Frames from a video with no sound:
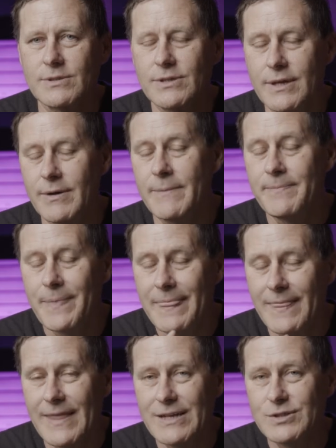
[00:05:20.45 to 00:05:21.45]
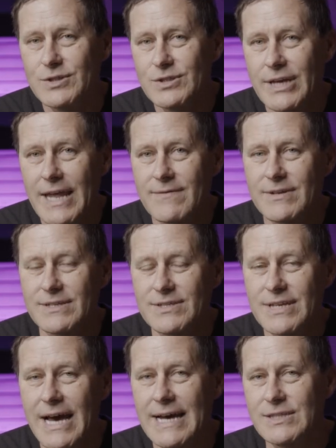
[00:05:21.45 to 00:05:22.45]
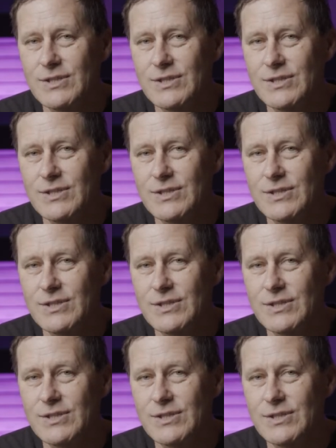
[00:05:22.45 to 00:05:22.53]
So anyway, that's just kind of an aside.